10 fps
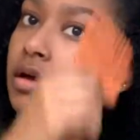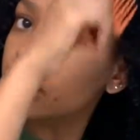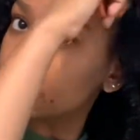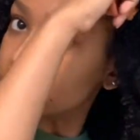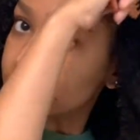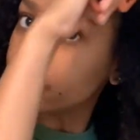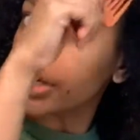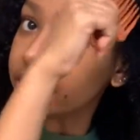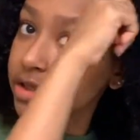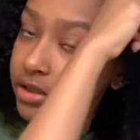I'll do
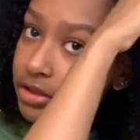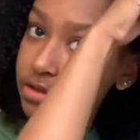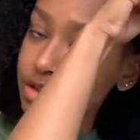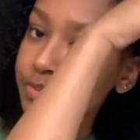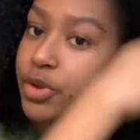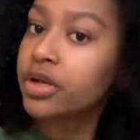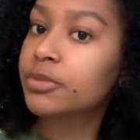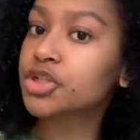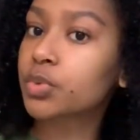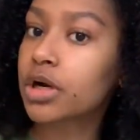right here, just pretty
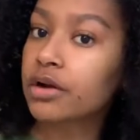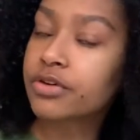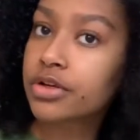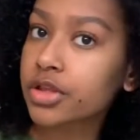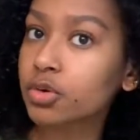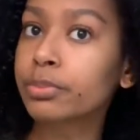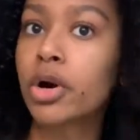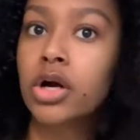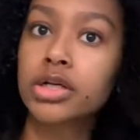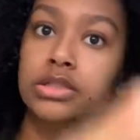much wherever there were
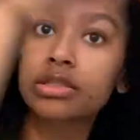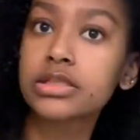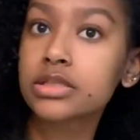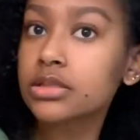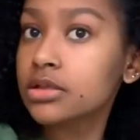parts